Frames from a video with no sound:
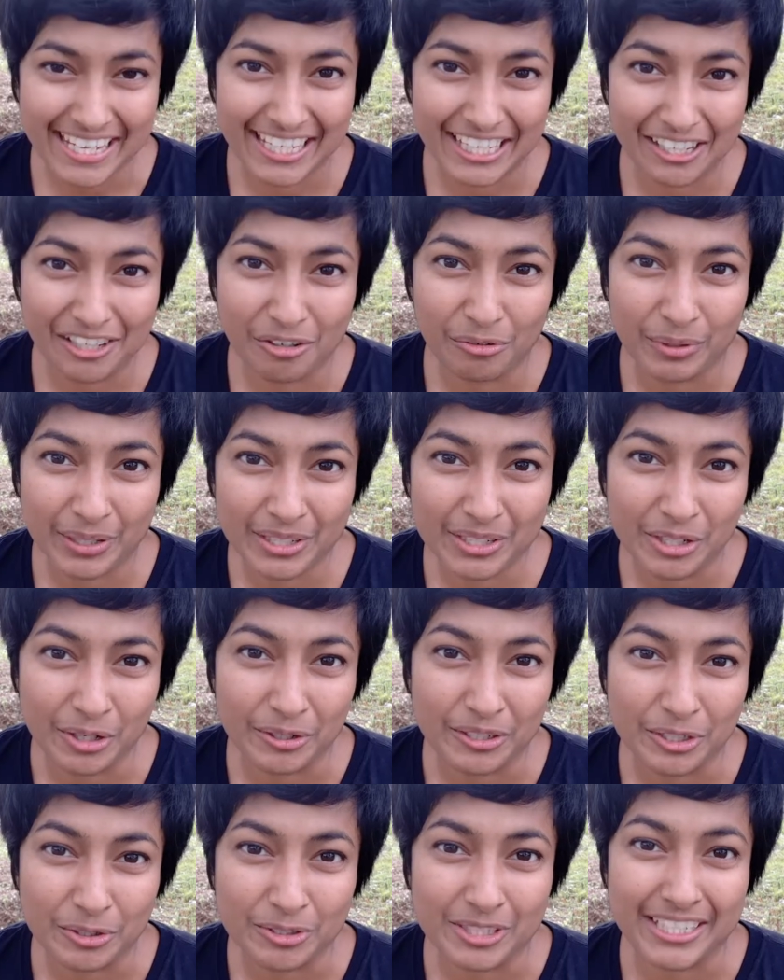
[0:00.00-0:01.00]
it in a window
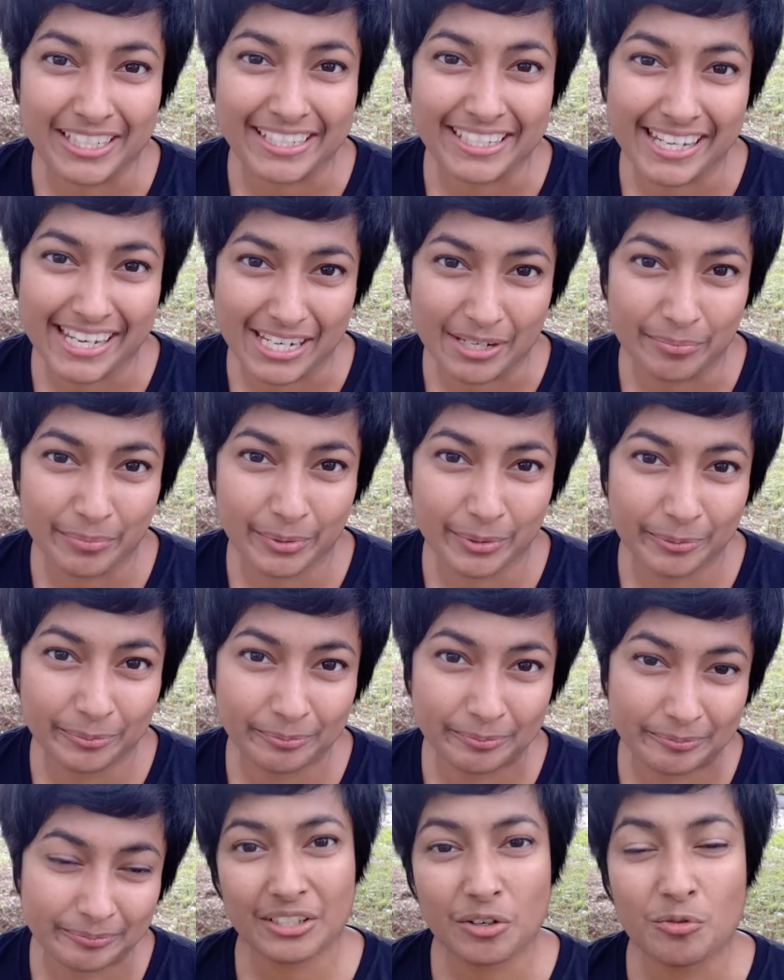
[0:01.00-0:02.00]
using tape.
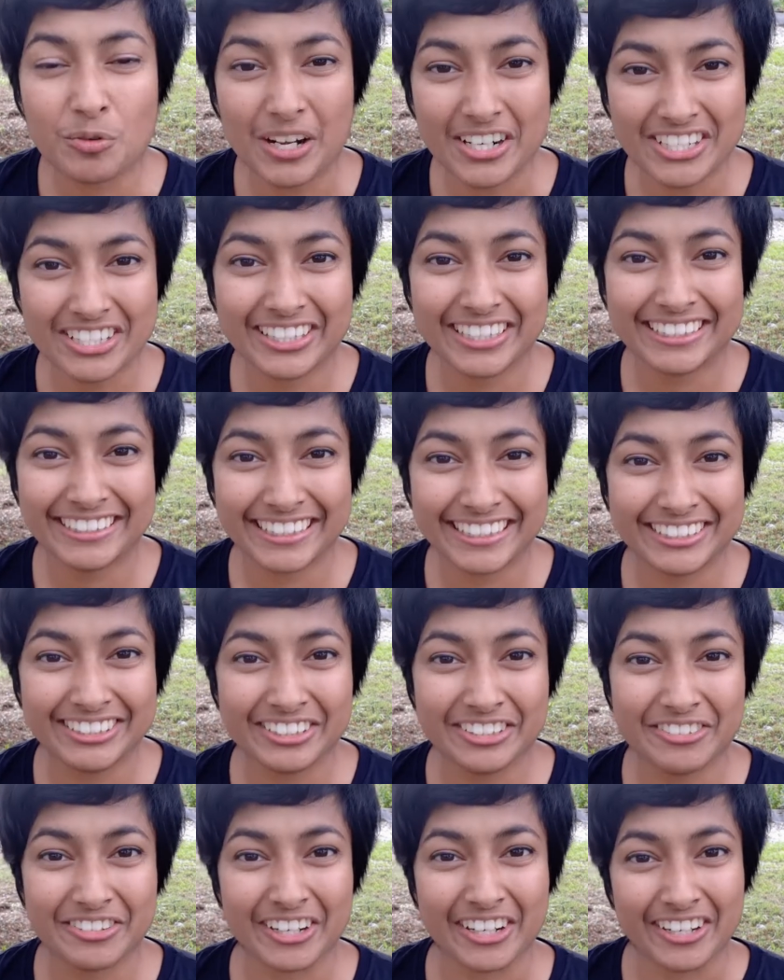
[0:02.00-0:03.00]
Watch the
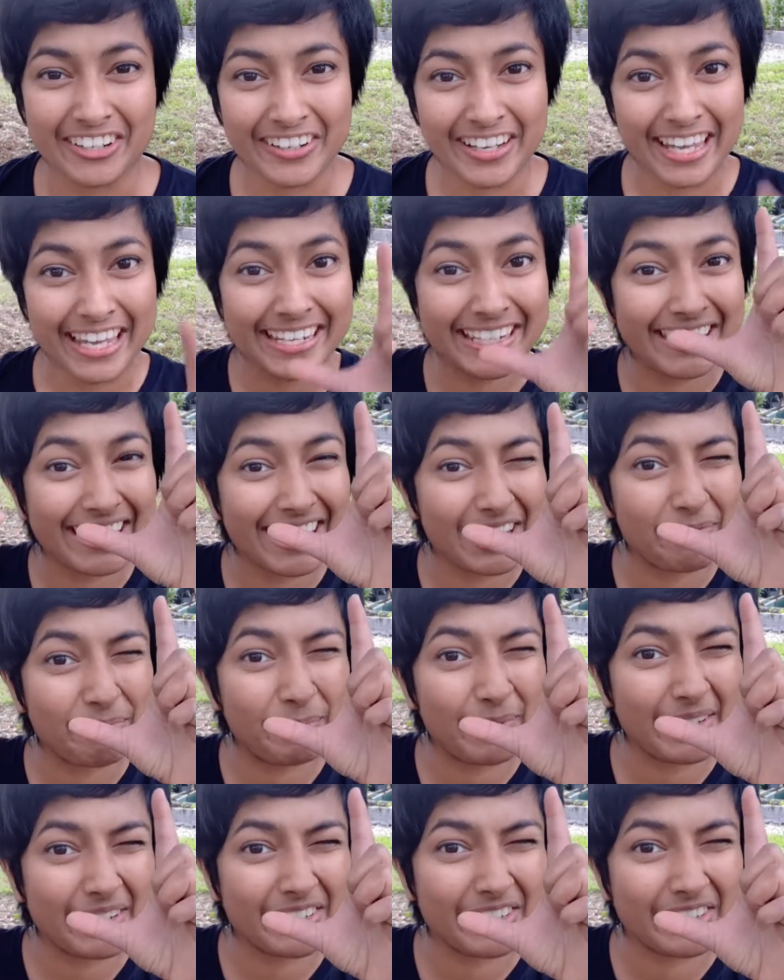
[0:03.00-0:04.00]
seeds grow and take
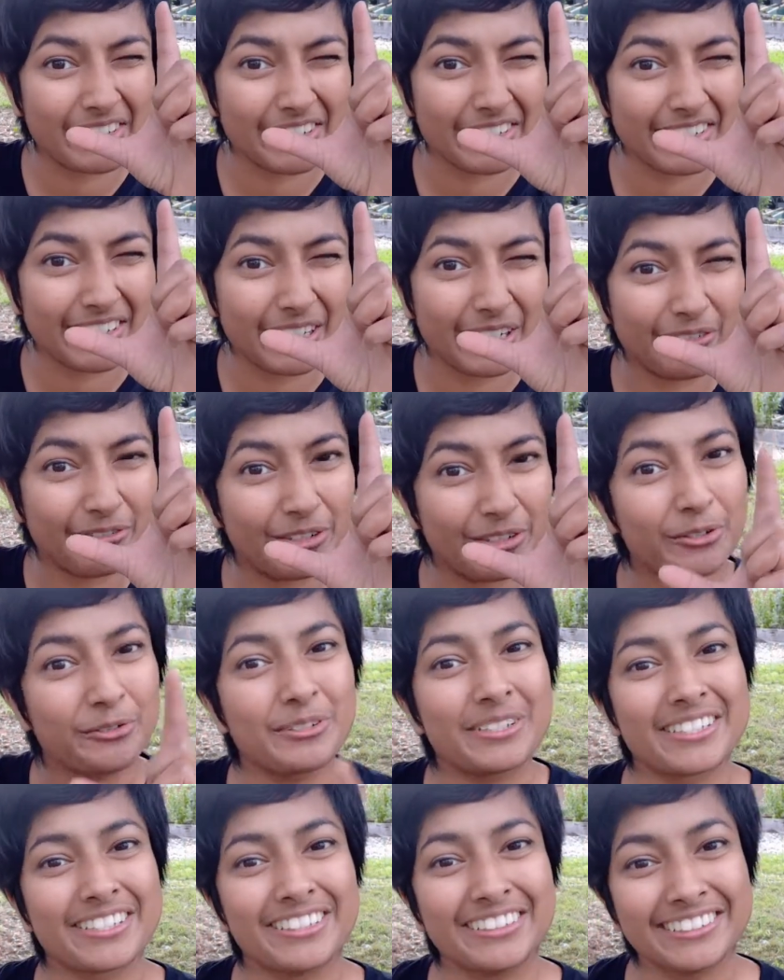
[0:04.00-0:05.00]
pictures of your
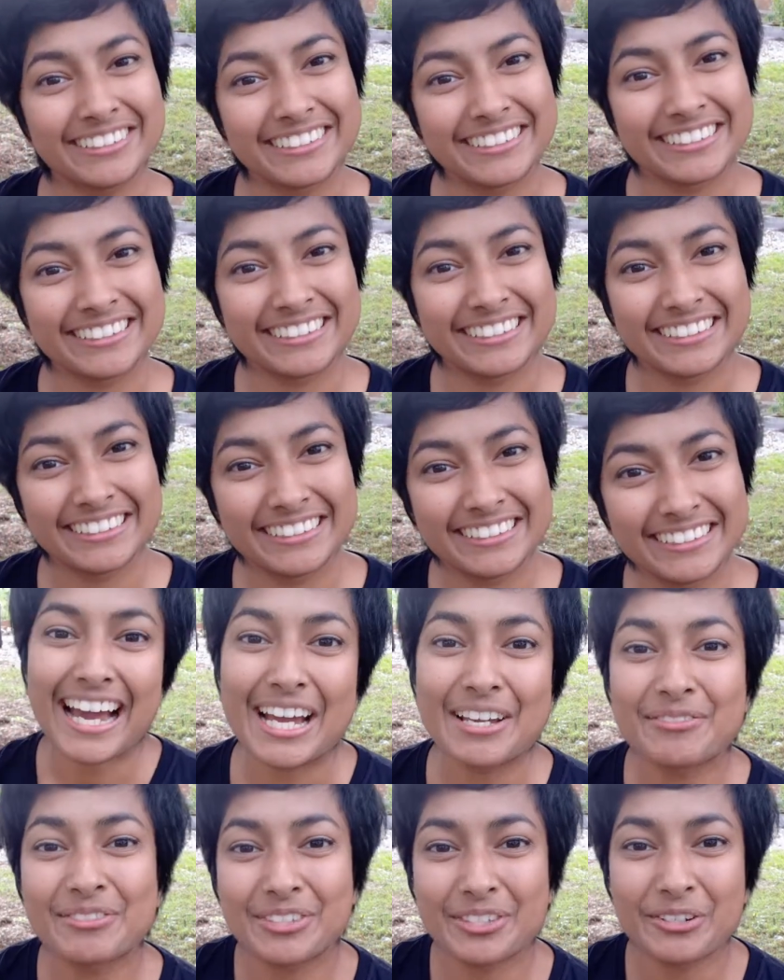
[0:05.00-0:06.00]
results.
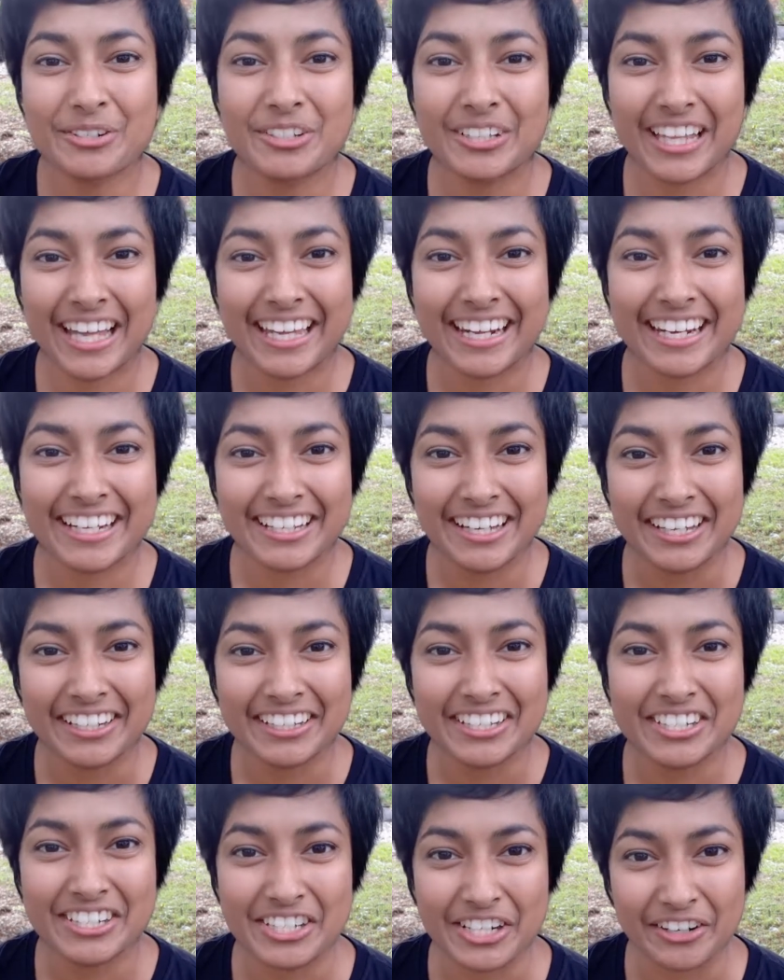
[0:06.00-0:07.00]
I'm so glad I
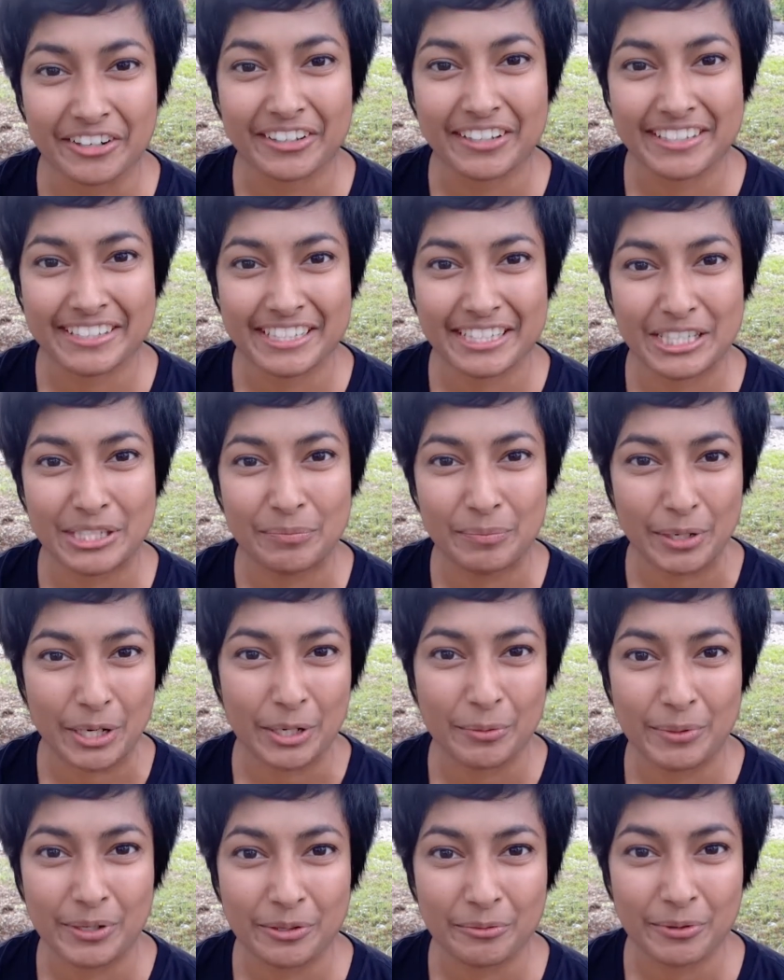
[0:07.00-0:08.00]
got to share this
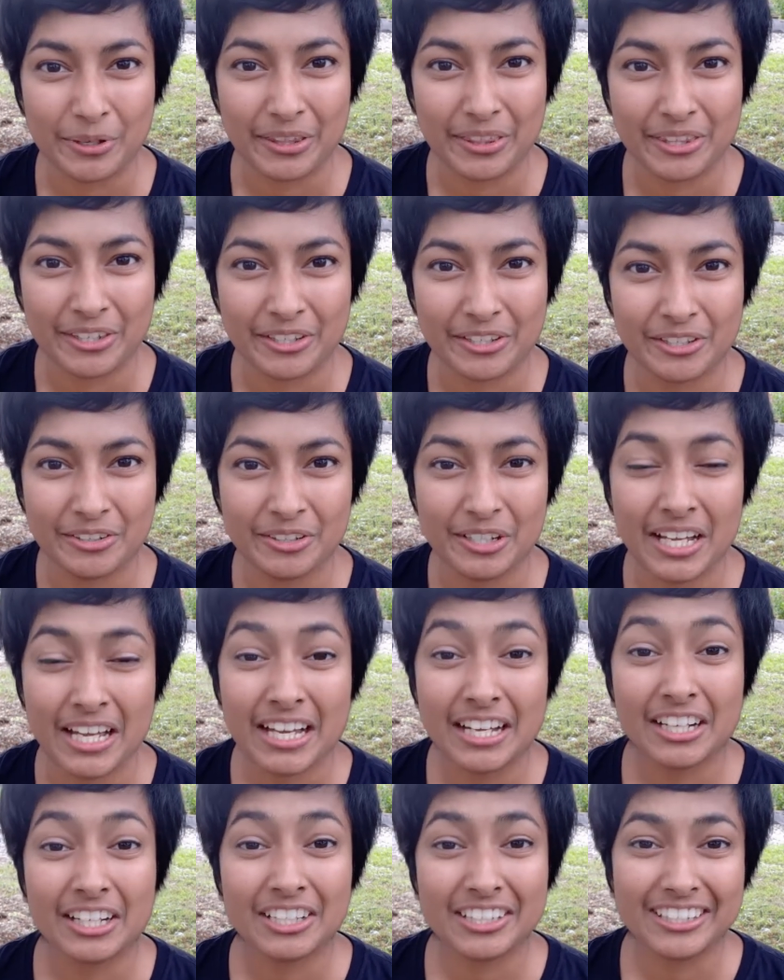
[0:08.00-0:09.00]
experiment with you.
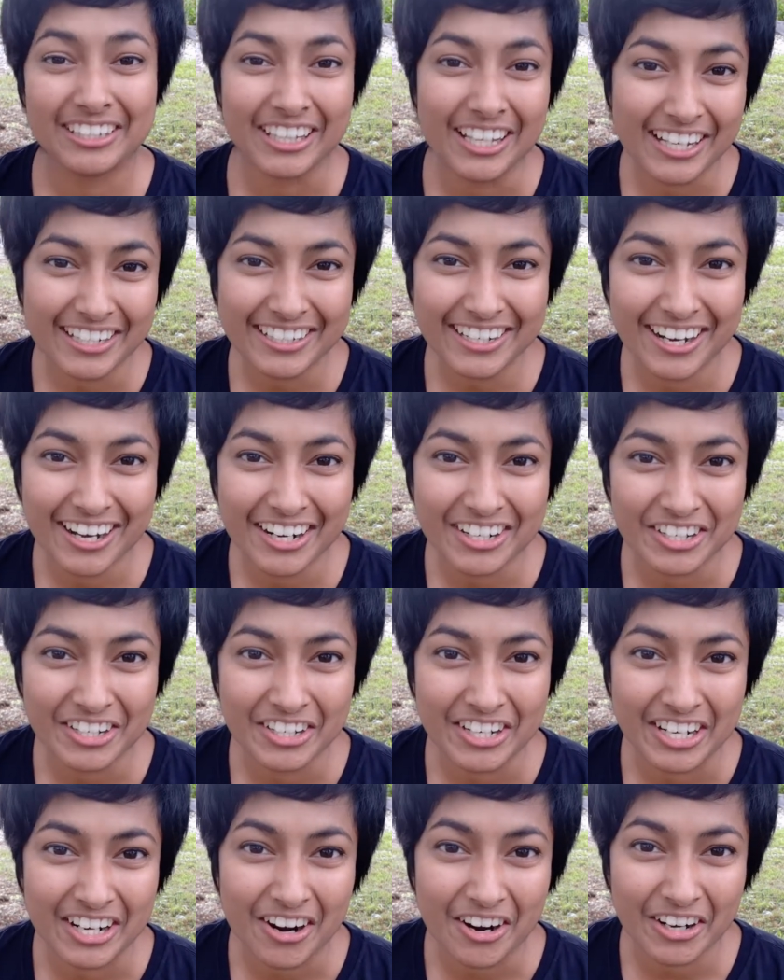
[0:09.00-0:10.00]
Good luck on
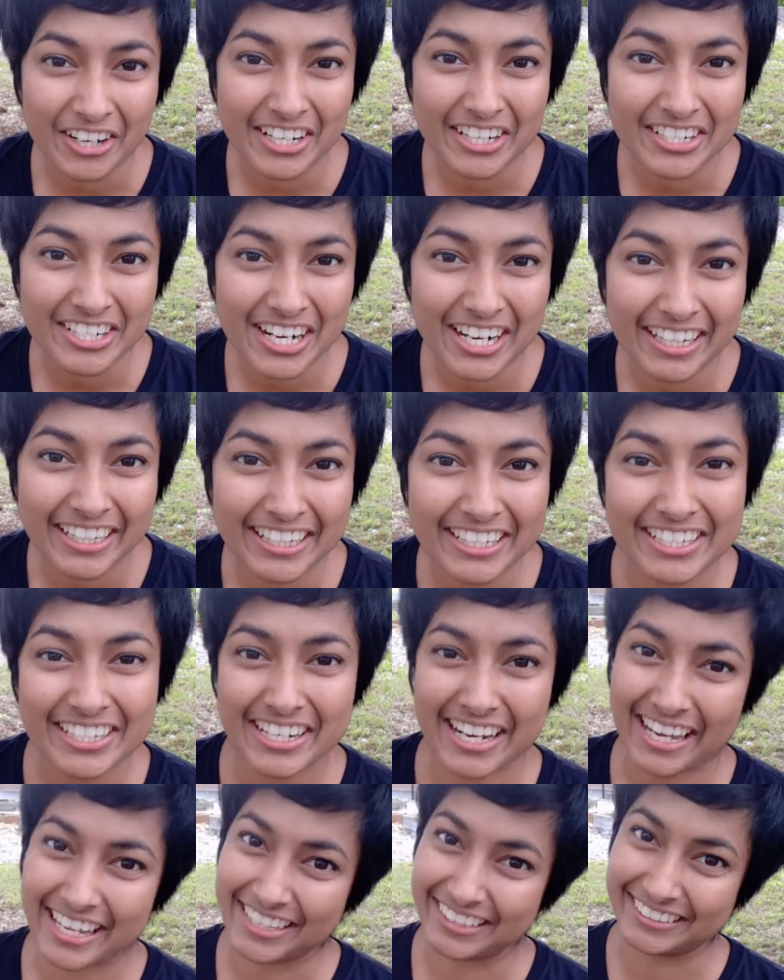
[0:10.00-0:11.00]
your garden
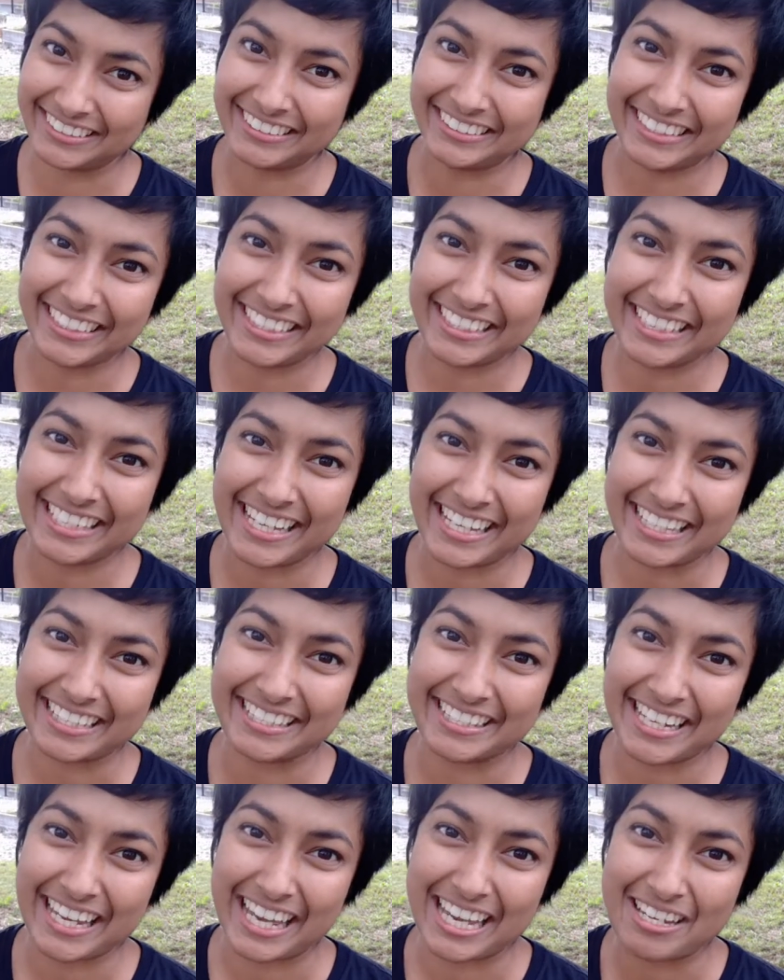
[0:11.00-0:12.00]
challenge and I'll see you
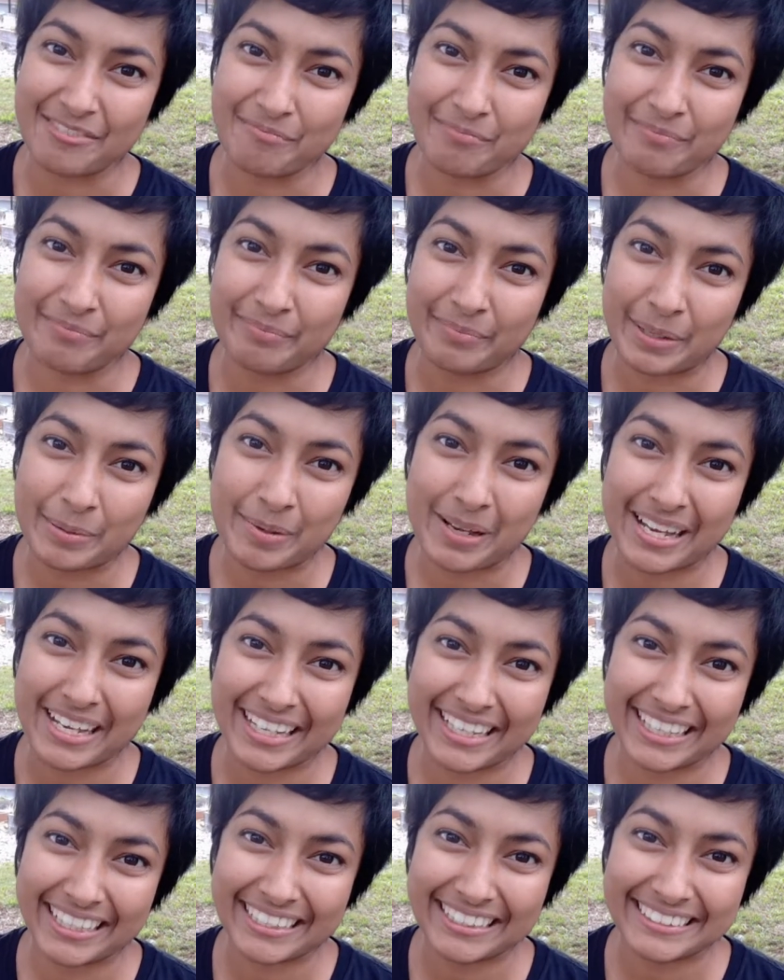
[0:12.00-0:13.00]
next time.
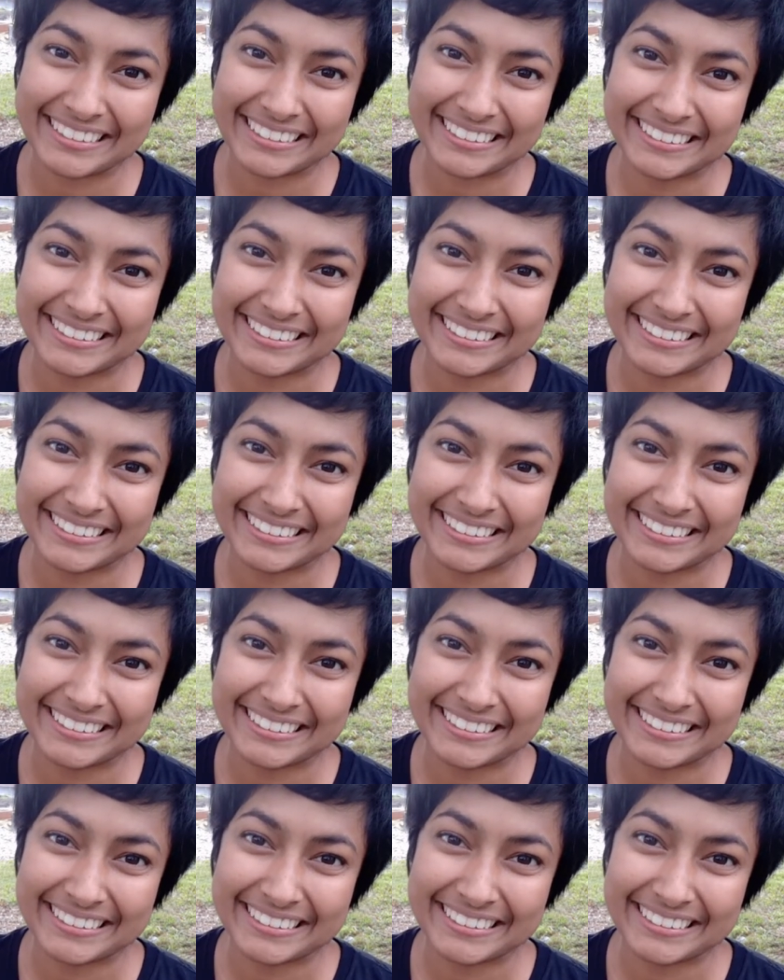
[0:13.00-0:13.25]
Bye